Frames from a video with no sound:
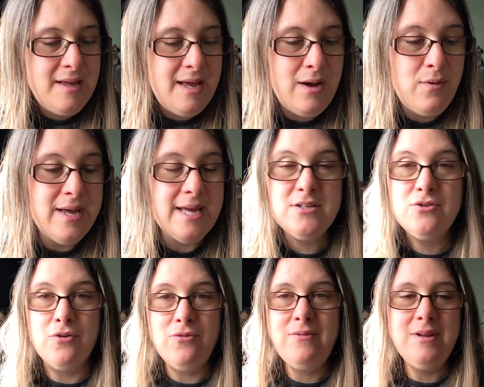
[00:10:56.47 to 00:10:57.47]
how I get
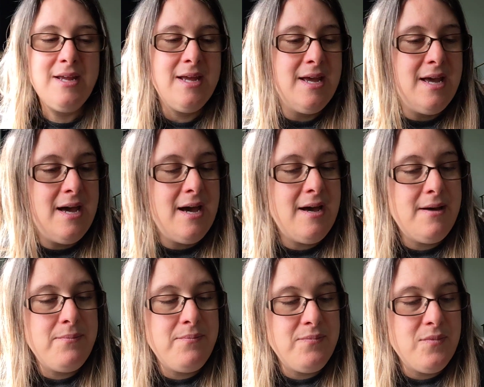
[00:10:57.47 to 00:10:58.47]
on
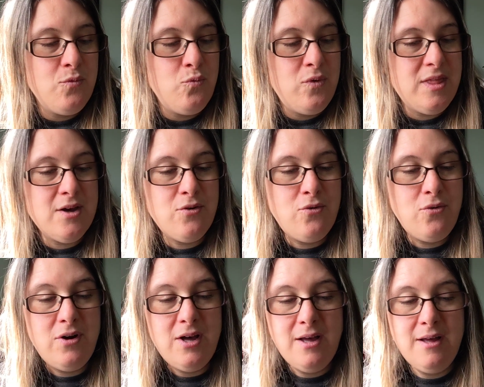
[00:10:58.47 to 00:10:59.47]
with it
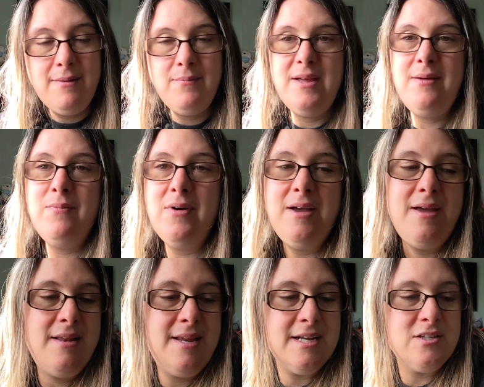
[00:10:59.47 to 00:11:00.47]
all in my
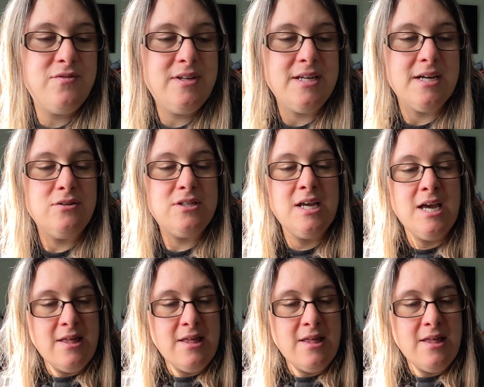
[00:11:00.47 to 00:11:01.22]
next videos.